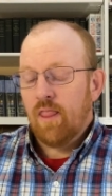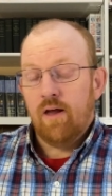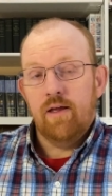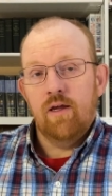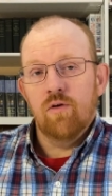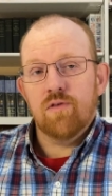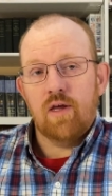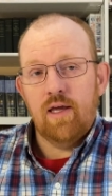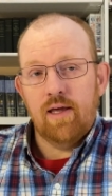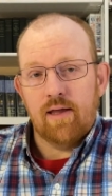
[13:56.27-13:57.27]
Here's a
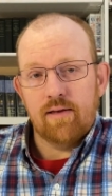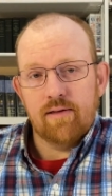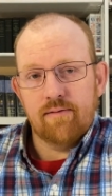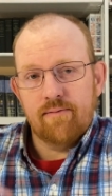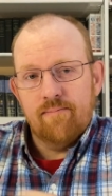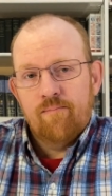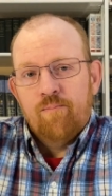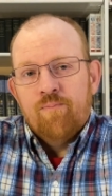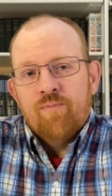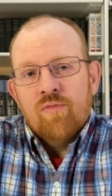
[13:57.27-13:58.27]
hint.
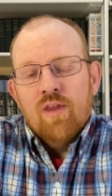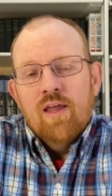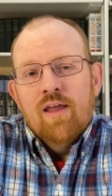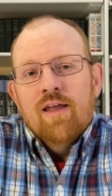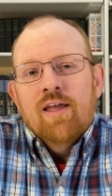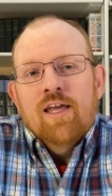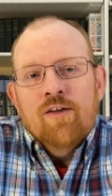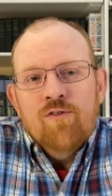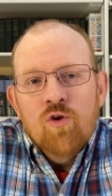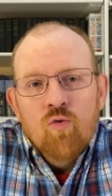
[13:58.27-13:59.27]

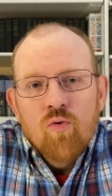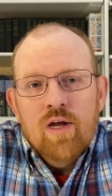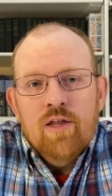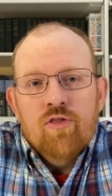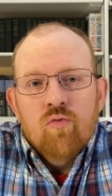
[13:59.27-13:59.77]
If you read